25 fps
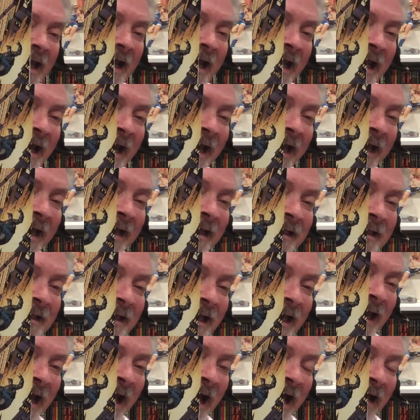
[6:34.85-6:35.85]
And
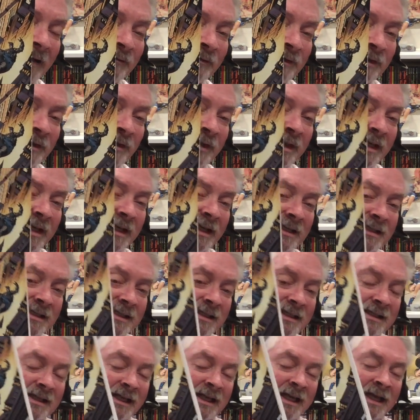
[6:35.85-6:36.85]
after
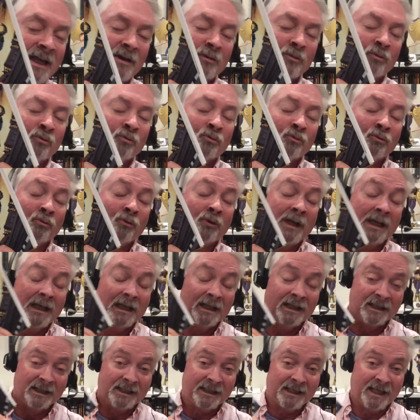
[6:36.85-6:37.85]
this, it
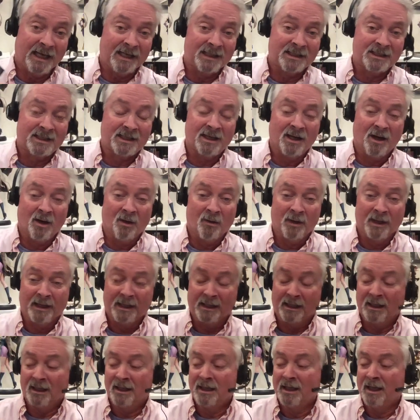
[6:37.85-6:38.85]
really gets
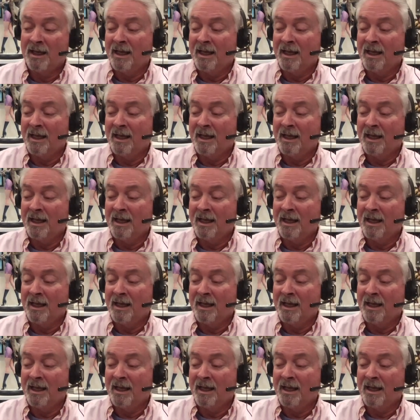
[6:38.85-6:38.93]
going,